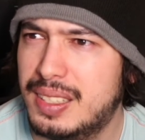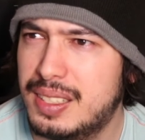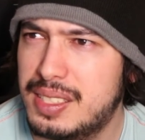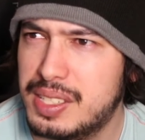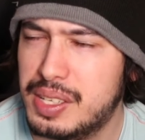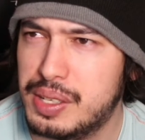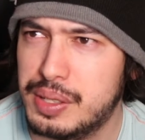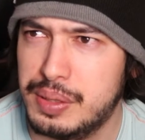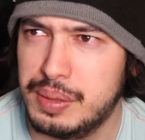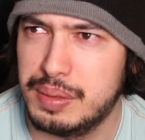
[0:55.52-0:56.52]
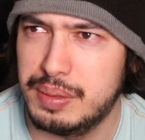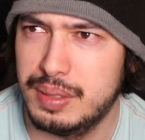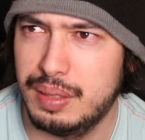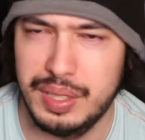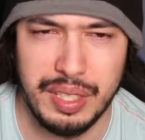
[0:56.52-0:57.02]
So,
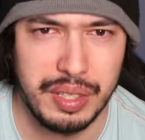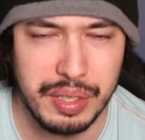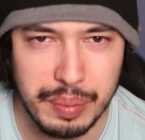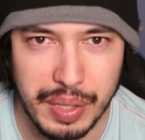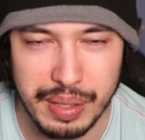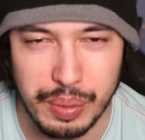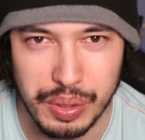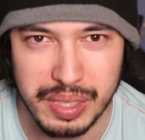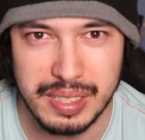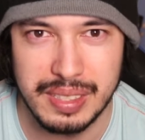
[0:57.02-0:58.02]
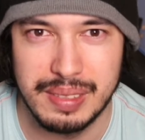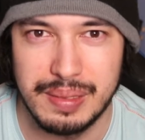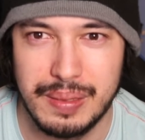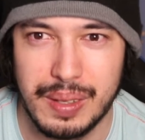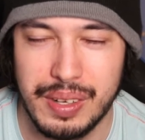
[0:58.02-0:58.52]
if you don't know who Mike Walker
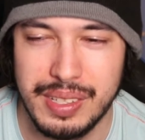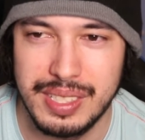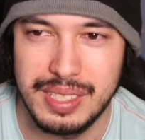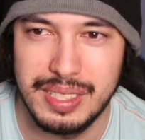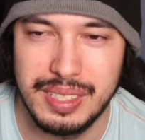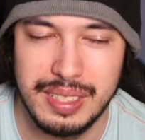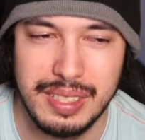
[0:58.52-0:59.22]
was,